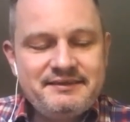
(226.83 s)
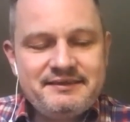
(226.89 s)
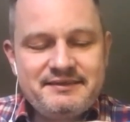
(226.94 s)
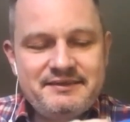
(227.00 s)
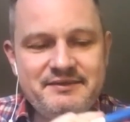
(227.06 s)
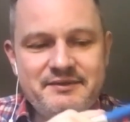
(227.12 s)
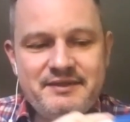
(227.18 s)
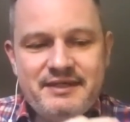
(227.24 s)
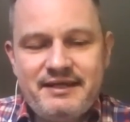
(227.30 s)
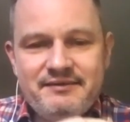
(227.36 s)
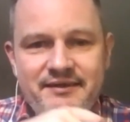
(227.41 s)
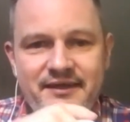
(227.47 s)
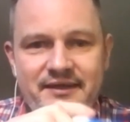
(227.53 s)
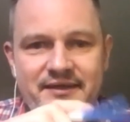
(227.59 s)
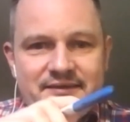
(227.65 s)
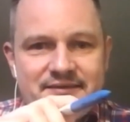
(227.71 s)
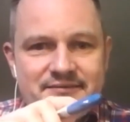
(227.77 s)
you get
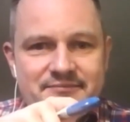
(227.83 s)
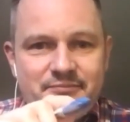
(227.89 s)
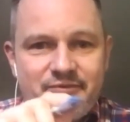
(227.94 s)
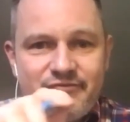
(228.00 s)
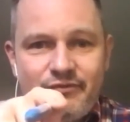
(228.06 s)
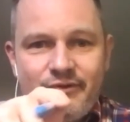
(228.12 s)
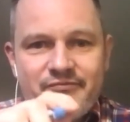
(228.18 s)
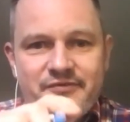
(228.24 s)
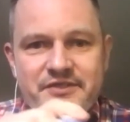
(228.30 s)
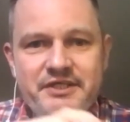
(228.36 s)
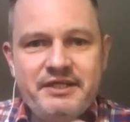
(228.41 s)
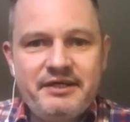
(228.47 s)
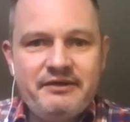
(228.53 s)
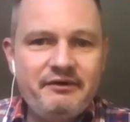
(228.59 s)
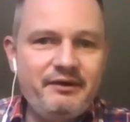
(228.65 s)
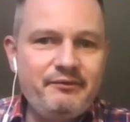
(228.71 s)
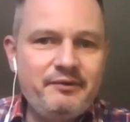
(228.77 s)
before
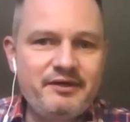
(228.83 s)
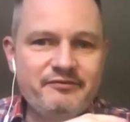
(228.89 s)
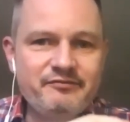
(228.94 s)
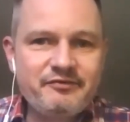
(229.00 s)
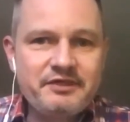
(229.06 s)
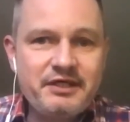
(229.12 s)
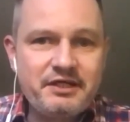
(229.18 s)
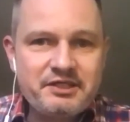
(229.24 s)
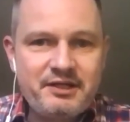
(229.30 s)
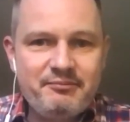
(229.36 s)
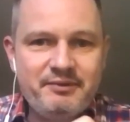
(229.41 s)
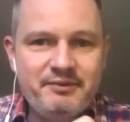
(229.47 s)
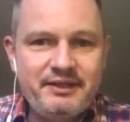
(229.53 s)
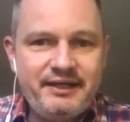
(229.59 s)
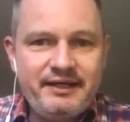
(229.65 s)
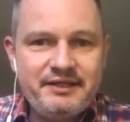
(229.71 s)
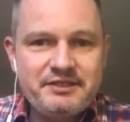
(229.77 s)
Virginia, I worked for a Dutch
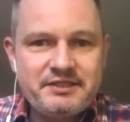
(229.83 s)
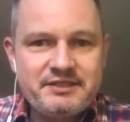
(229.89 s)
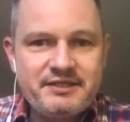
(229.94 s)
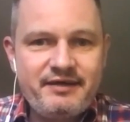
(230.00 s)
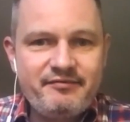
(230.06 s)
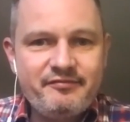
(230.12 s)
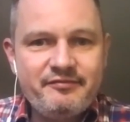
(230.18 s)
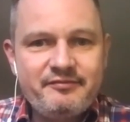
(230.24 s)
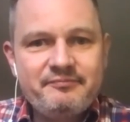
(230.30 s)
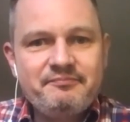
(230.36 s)
company, HSF.